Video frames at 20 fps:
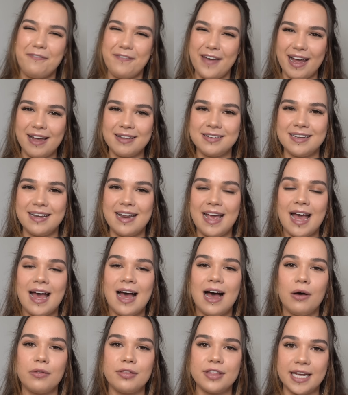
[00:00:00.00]
affected
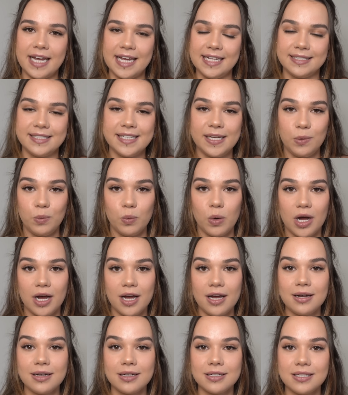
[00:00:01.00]
how the Kenzzi
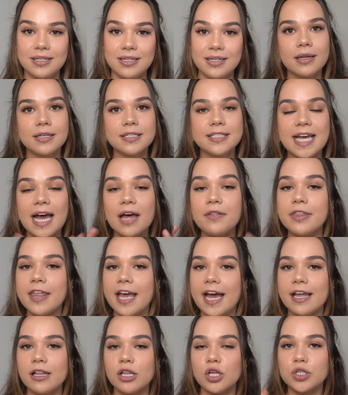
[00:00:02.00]
worked. Down
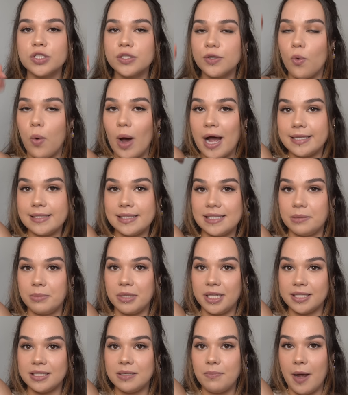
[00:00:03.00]
there looks quite
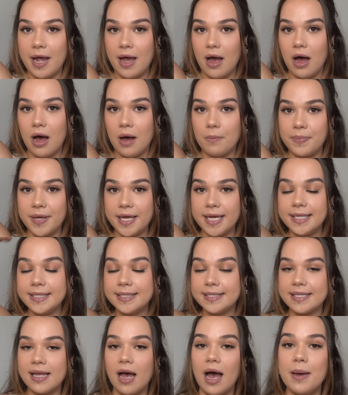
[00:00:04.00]
similar to my
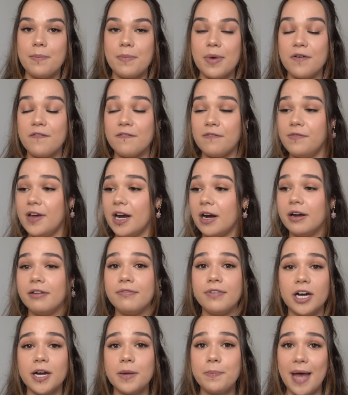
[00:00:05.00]
armpits. I'm very,
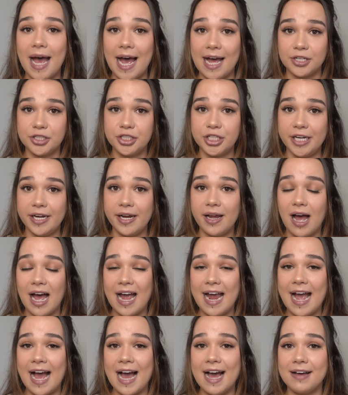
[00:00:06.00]
very patchy.
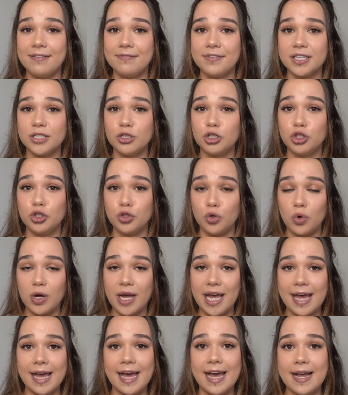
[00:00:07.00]
I have short
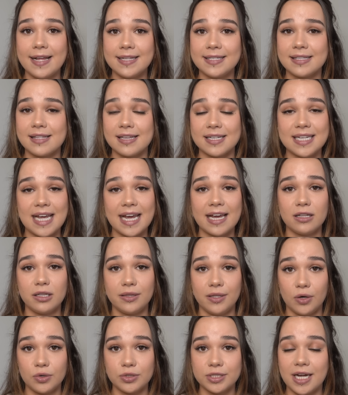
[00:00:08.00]
hairs that take a
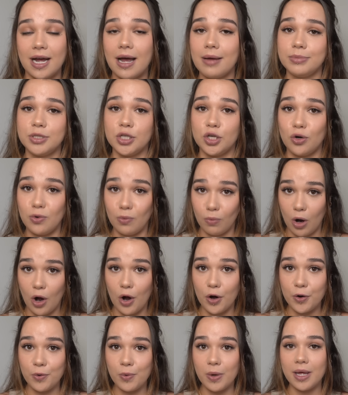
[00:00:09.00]
long time to
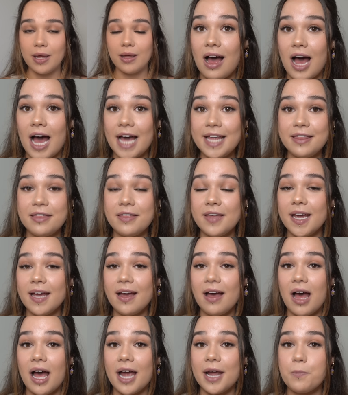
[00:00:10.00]
grow. I
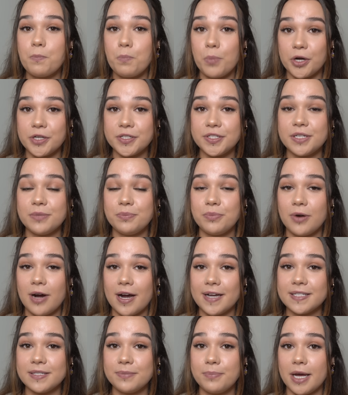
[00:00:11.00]
think I'm most
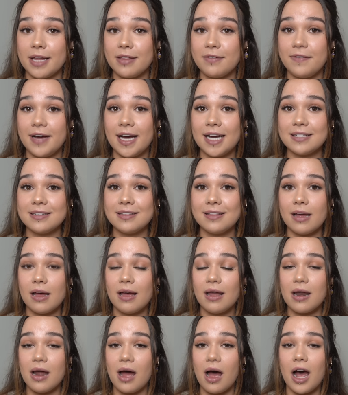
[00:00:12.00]
impressed by the fact
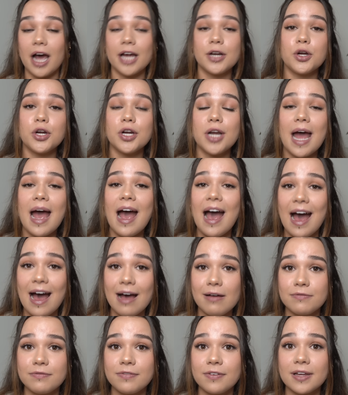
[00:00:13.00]
that I don't
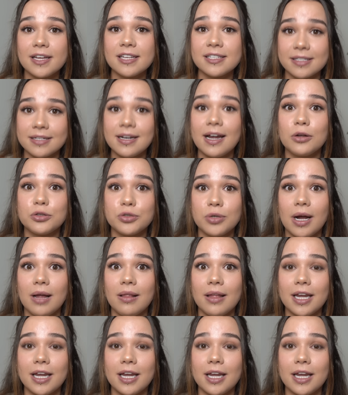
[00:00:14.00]
have a snail trail